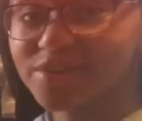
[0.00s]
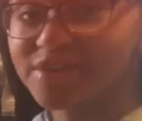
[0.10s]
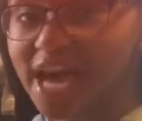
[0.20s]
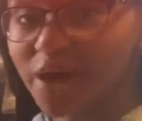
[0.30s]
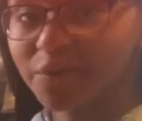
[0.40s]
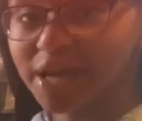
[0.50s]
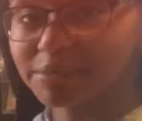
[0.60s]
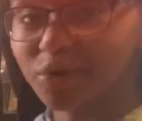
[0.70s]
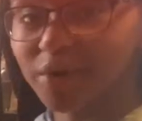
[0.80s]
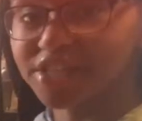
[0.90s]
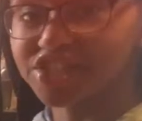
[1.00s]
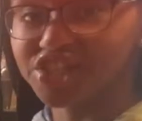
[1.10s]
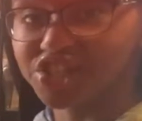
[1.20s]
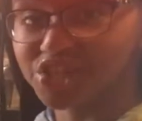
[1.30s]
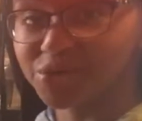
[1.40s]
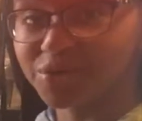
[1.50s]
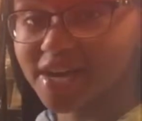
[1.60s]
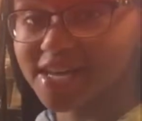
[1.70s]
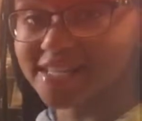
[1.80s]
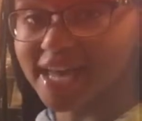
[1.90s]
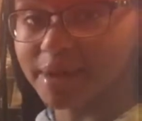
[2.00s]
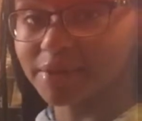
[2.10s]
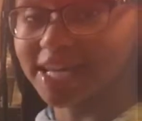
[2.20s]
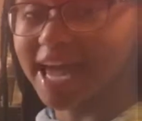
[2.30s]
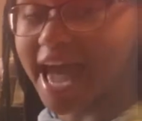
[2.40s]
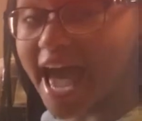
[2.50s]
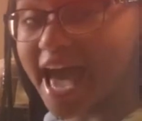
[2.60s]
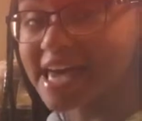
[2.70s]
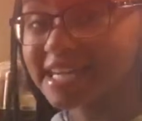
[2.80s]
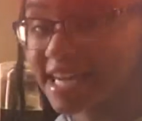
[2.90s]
so now what I'm going to do is I'm going to add